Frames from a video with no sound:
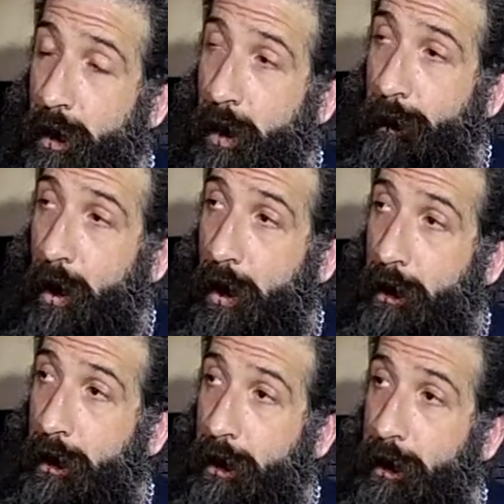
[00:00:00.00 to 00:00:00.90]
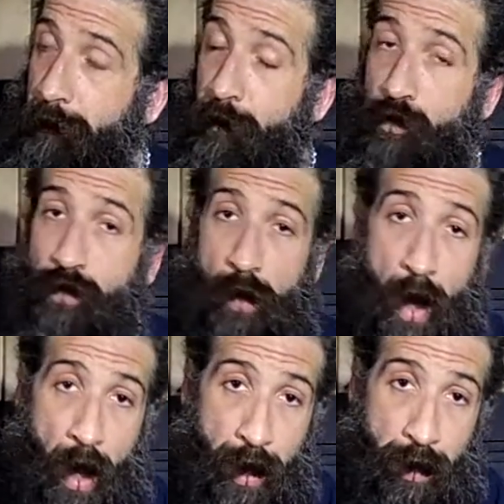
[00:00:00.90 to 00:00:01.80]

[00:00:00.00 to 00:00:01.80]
I'm not going to even try